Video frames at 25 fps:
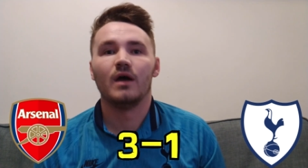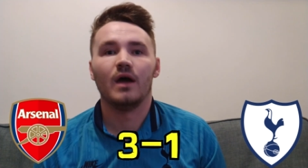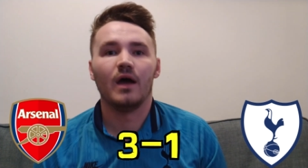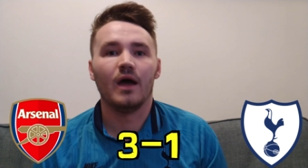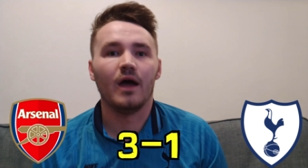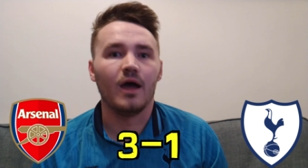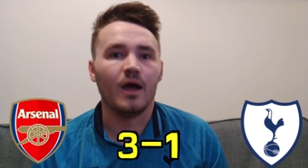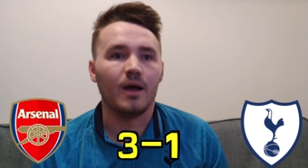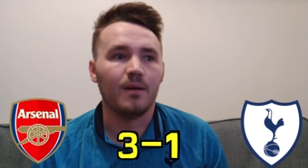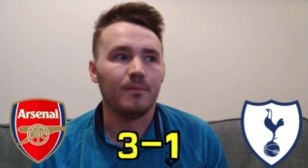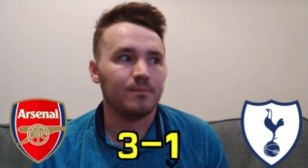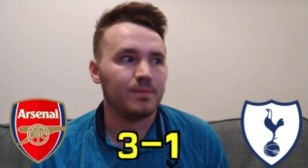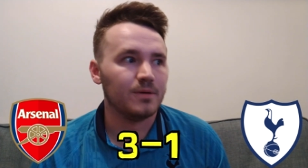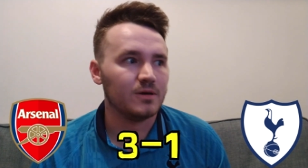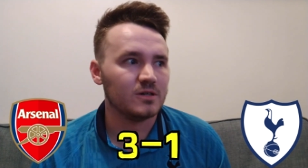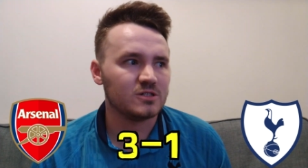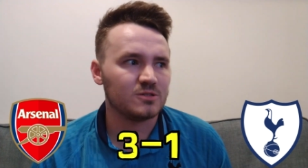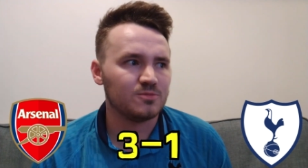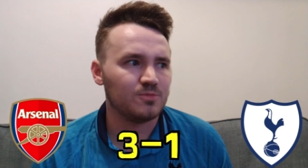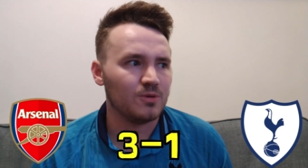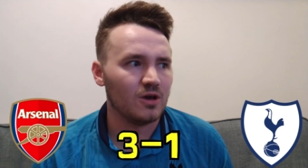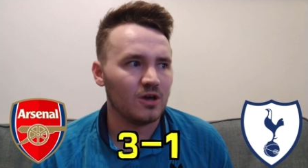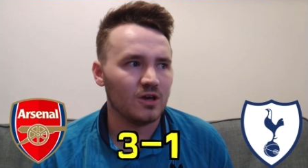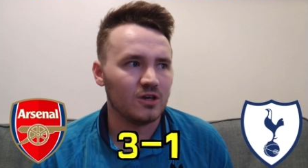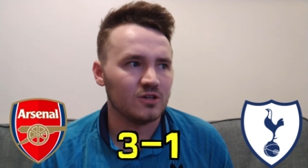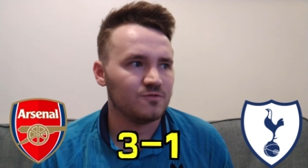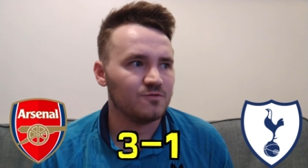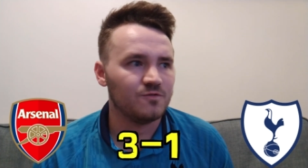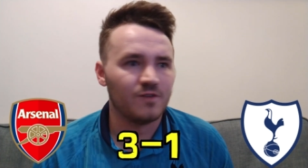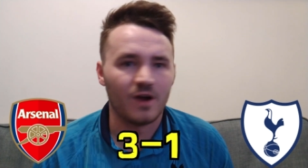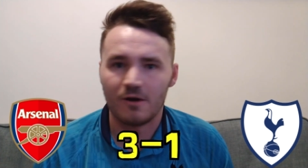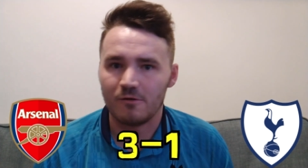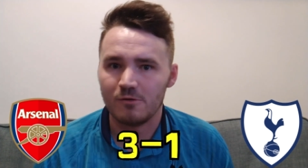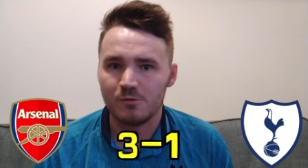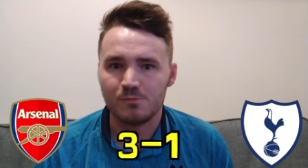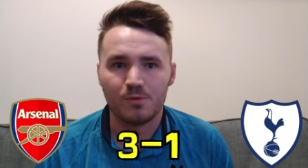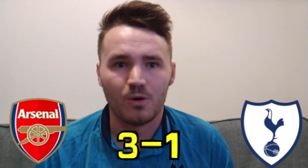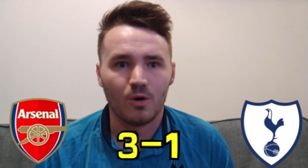Um, but Spurs,
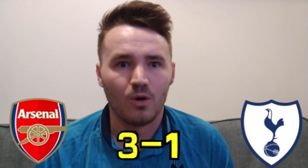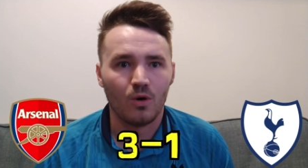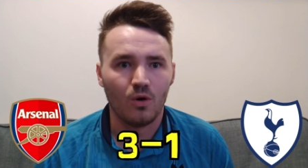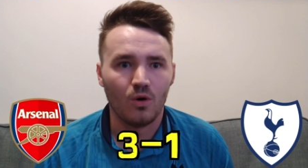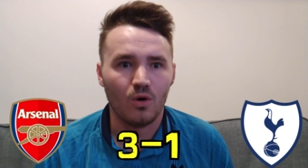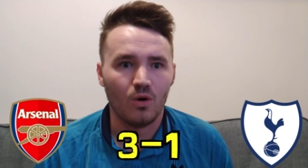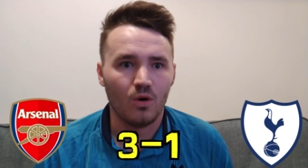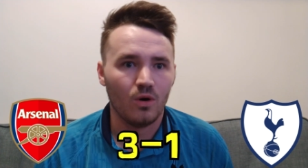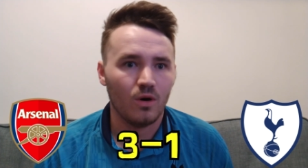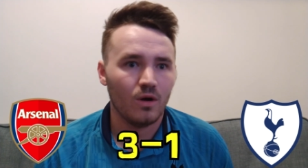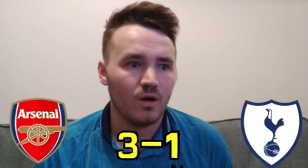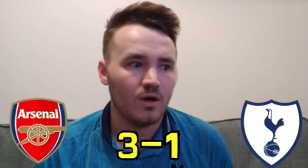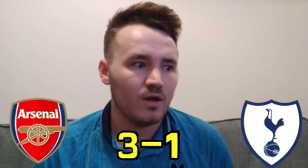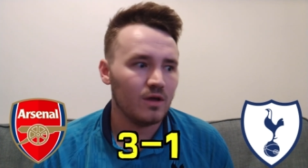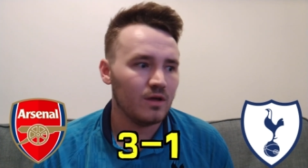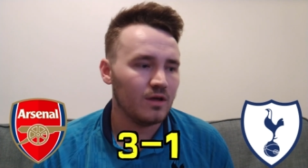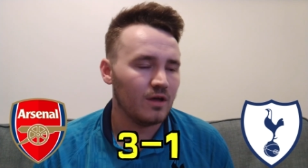very poor.